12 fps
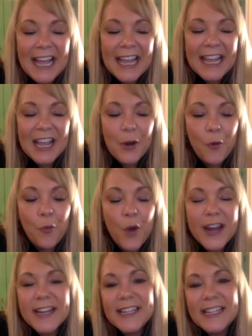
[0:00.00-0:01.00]
uh,
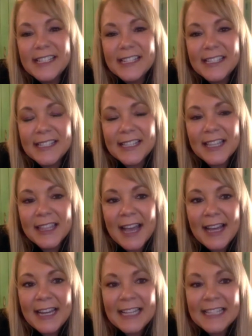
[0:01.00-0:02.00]
what it is
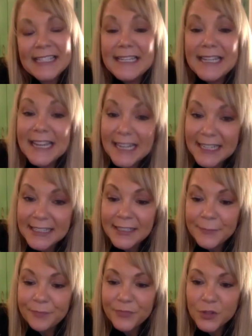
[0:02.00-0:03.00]
that is
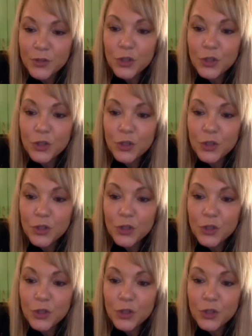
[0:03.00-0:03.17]
needed